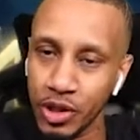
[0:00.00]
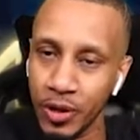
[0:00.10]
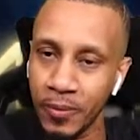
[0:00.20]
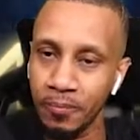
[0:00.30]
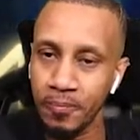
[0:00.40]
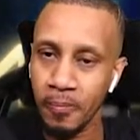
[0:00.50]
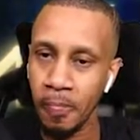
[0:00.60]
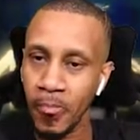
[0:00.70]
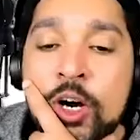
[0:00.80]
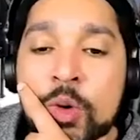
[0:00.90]
Do
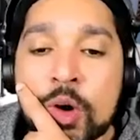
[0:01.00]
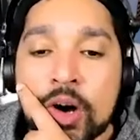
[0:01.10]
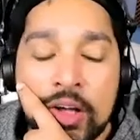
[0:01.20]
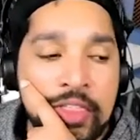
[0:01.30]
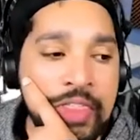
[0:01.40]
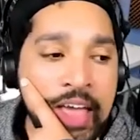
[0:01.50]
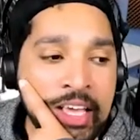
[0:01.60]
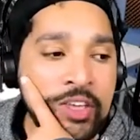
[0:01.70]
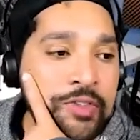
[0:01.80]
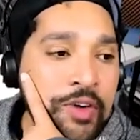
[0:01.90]
you know what?
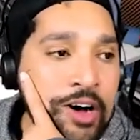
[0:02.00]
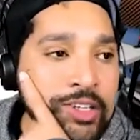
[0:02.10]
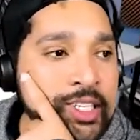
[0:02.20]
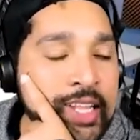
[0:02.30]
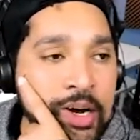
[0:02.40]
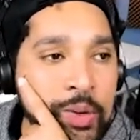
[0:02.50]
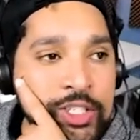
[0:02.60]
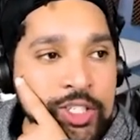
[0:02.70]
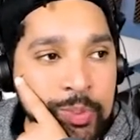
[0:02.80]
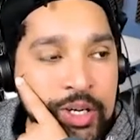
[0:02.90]
Thank you for asking that
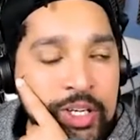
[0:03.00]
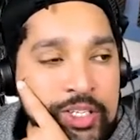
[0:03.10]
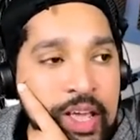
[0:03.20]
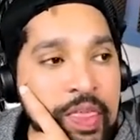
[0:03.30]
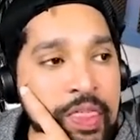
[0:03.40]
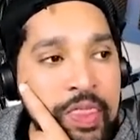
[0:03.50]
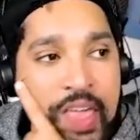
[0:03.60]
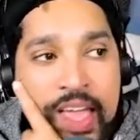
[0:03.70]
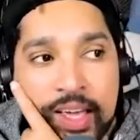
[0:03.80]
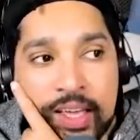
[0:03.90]
question, because I
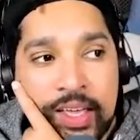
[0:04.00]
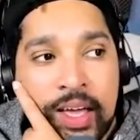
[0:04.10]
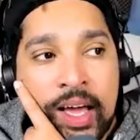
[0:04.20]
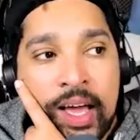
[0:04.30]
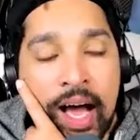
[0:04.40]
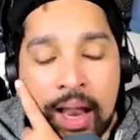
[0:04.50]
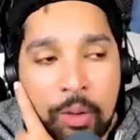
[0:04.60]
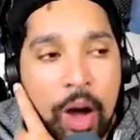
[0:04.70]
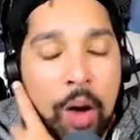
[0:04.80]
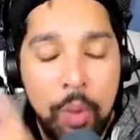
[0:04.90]
think,
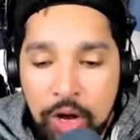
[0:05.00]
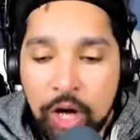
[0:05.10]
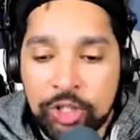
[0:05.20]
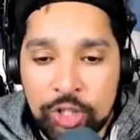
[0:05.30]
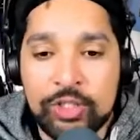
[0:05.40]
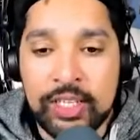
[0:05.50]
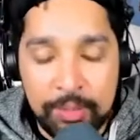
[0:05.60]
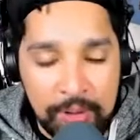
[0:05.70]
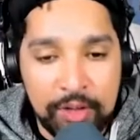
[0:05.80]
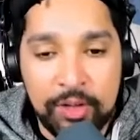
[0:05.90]
and I won't go too
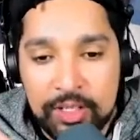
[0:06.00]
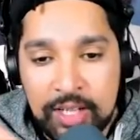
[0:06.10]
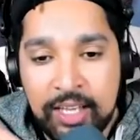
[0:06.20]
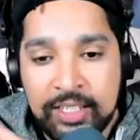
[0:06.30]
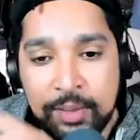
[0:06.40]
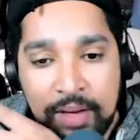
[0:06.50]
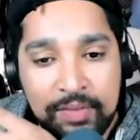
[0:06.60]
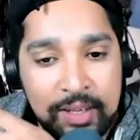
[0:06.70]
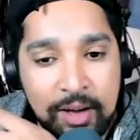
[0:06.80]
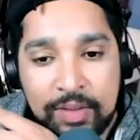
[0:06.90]
deep with you, because like you said, we
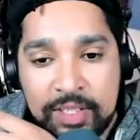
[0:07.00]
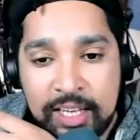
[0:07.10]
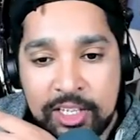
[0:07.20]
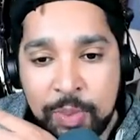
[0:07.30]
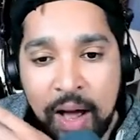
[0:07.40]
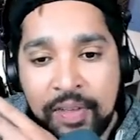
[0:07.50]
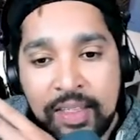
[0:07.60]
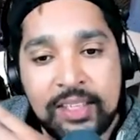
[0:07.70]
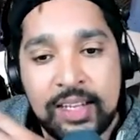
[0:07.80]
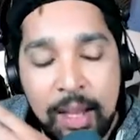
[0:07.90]
have deep conversations, but I
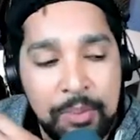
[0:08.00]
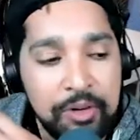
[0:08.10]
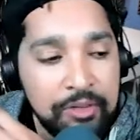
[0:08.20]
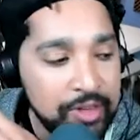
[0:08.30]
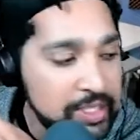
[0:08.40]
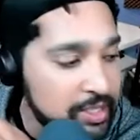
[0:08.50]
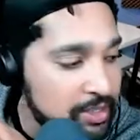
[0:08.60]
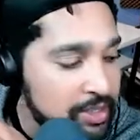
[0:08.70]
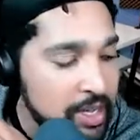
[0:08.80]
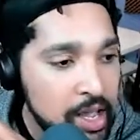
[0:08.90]
think there's a number of
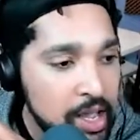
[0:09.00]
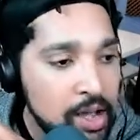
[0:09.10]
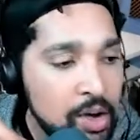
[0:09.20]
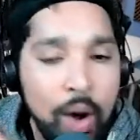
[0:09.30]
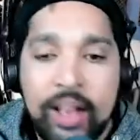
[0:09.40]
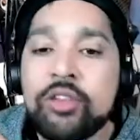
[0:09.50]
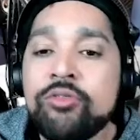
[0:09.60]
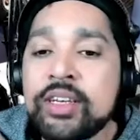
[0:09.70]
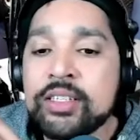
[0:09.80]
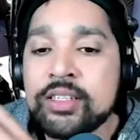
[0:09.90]
reasons. One of the
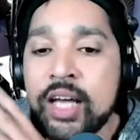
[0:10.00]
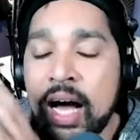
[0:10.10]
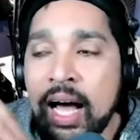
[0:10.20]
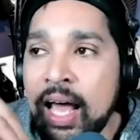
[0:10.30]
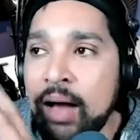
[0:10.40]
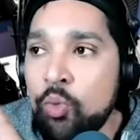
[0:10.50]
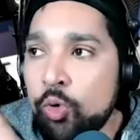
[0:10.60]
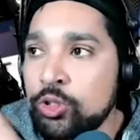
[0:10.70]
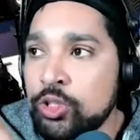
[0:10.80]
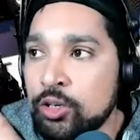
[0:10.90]
reasons I like
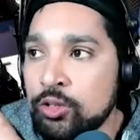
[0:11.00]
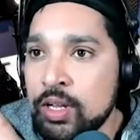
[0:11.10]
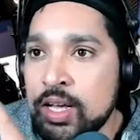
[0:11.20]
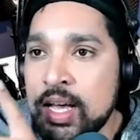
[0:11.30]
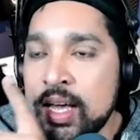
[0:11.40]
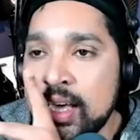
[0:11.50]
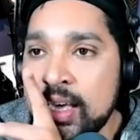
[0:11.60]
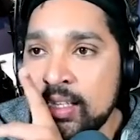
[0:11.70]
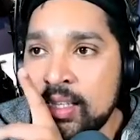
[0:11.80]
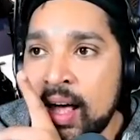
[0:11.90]
Warzone
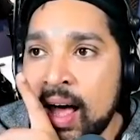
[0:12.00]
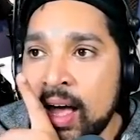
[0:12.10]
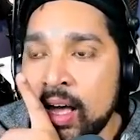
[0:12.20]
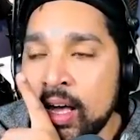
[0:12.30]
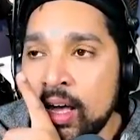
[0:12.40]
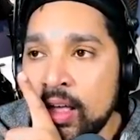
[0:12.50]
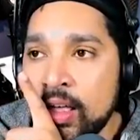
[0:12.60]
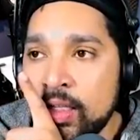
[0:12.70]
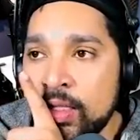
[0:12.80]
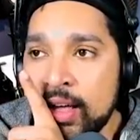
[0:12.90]
is that
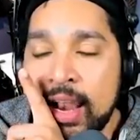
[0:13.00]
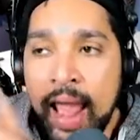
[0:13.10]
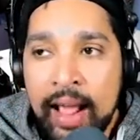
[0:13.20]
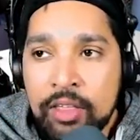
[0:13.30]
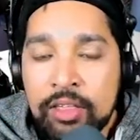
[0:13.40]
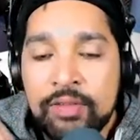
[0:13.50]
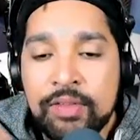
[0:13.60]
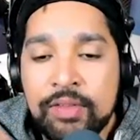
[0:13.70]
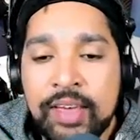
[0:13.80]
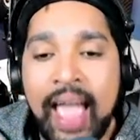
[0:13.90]
the length
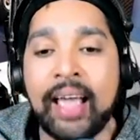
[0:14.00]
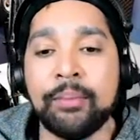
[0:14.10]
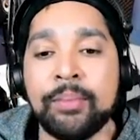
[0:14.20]
of game